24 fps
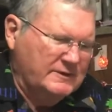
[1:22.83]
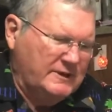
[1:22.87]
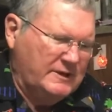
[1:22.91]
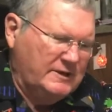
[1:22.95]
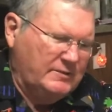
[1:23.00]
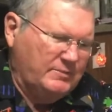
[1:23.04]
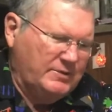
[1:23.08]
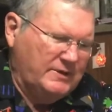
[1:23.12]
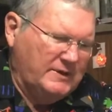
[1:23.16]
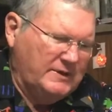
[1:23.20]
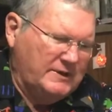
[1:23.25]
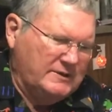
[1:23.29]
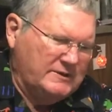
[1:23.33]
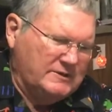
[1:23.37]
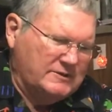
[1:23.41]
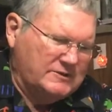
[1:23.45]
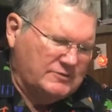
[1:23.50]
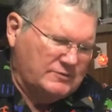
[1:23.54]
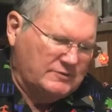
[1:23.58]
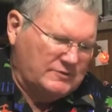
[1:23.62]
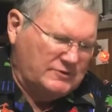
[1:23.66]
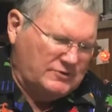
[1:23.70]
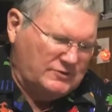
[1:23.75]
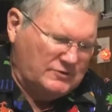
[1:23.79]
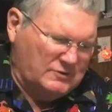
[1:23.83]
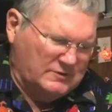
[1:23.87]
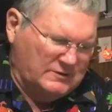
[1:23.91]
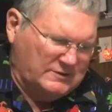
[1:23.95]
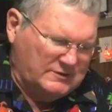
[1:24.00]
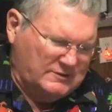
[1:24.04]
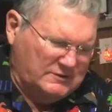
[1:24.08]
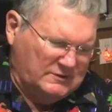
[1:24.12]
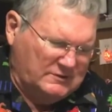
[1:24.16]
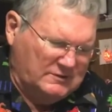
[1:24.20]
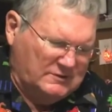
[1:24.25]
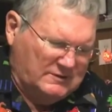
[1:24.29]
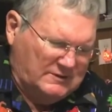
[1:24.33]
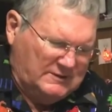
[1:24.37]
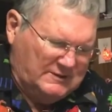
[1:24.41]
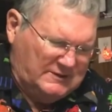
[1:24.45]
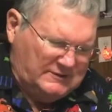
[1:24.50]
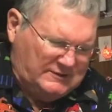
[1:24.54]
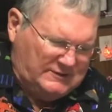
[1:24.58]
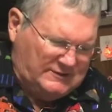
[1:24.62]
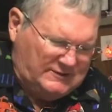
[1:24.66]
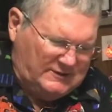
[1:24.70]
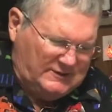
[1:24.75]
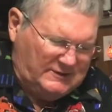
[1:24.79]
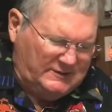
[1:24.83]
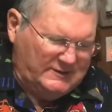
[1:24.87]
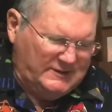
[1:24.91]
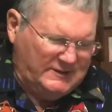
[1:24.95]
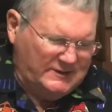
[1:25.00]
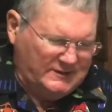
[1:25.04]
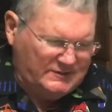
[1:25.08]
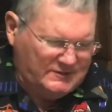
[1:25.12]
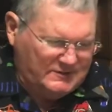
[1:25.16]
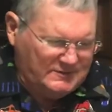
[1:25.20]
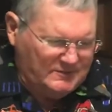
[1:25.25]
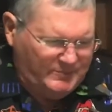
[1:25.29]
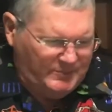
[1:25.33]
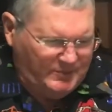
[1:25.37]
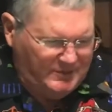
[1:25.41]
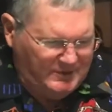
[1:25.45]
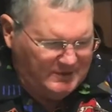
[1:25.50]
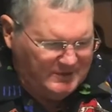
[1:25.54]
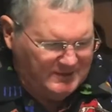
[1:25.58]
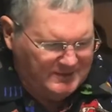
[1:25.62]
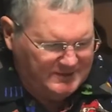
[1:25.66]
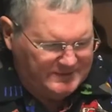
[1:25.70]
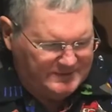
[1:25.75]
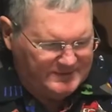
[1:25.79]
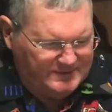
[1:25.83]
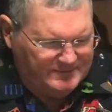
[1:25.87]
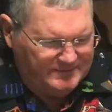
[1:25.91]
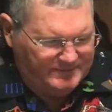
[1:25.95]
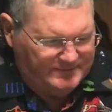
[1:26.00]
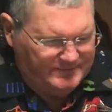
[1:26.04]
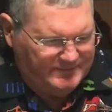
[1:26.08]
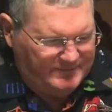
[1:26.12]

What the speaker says: I'll probably just restore 2 and then sell the extra parts.